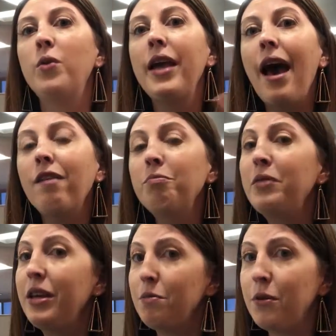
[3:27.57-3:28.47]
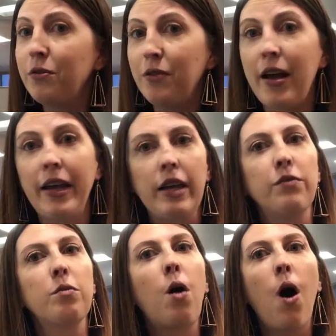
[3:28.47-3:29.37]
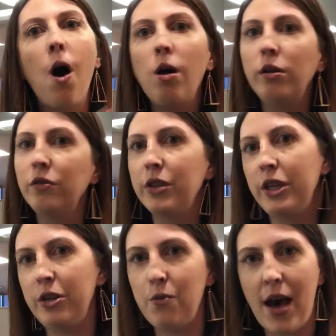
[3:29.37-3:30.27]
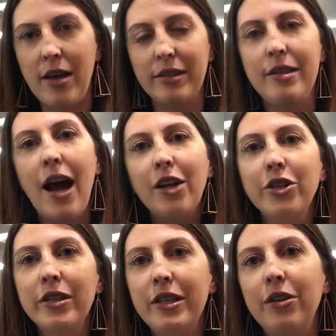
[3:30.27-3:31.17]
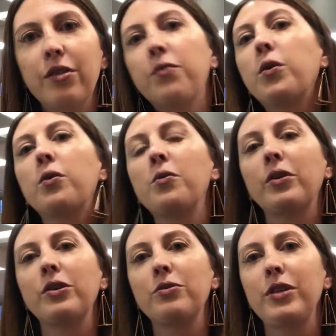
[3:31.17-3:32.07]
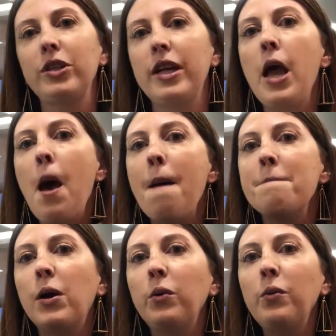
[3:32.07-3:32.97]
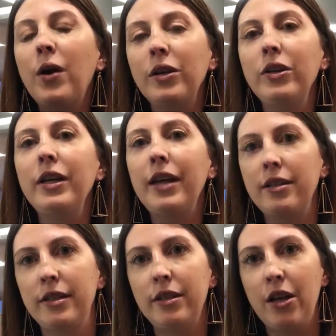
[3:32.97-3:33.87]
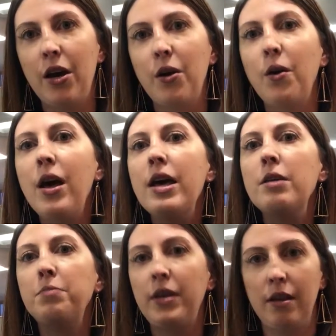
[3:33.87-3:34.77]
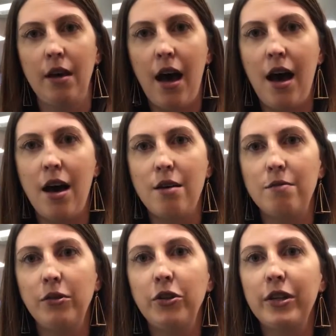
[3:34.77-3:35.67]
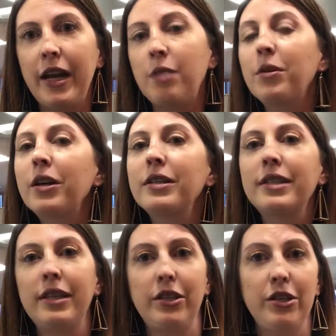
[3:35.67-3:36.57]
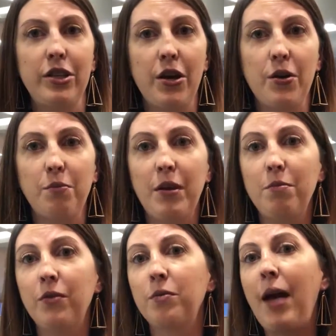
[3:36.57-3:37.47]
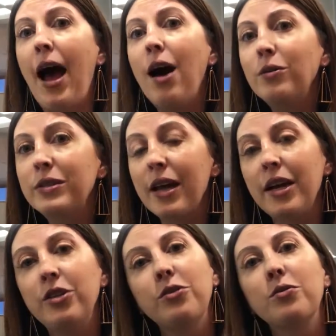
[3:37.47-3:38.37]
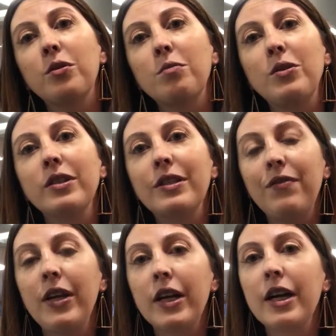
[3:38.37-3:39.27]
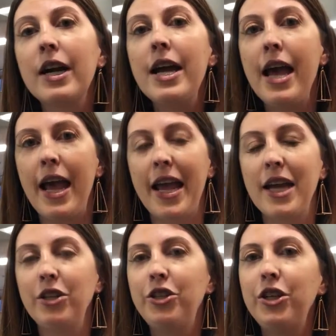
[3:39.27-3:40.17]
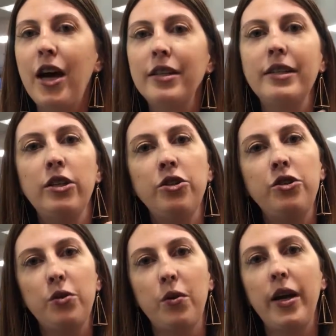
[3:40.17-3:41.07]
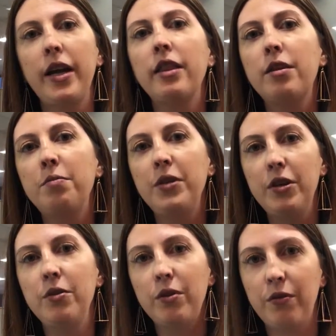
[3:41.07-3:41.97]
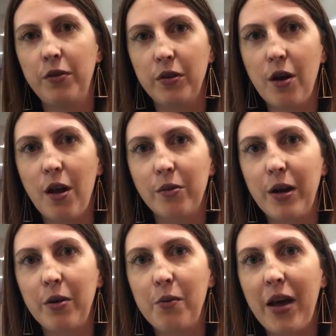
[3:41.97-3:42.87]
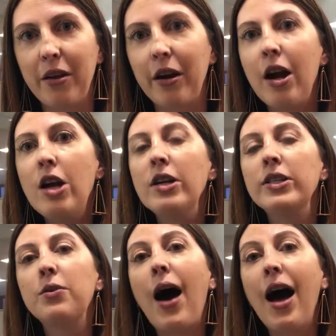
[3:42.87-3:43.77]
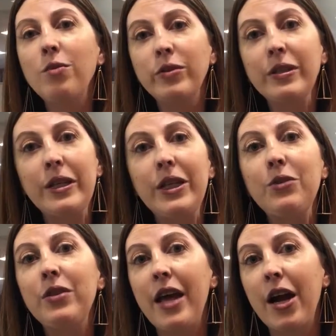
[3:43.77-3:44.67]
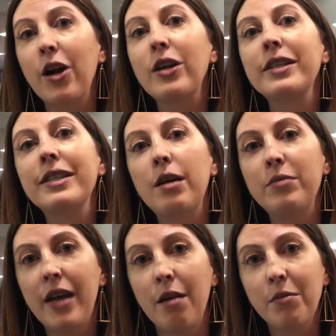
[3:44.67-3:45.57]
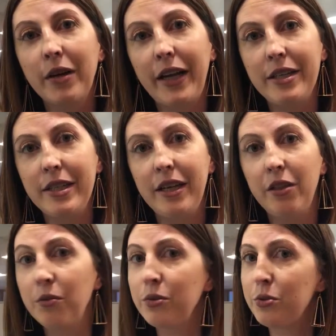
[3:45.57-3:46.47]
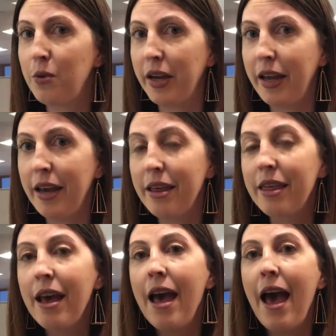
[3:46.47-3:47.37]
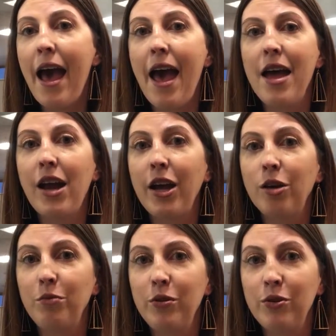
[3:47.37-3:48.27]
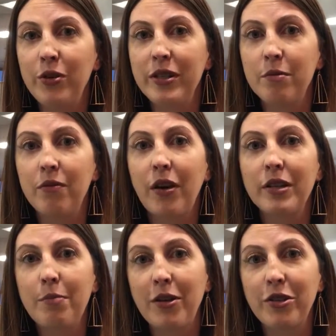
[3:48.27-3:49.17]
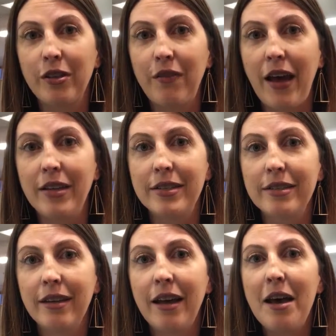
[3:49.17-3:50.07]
We have people flying in from all over the US, not just here in the Four Corners region, but we want you to get to know uh, your neighbors, get to know people from outside your normal sphere, and just enjoy the beautiful Colorado weather. So I will see you there September 18th through 20th, and I hope you enjoy some of our special events.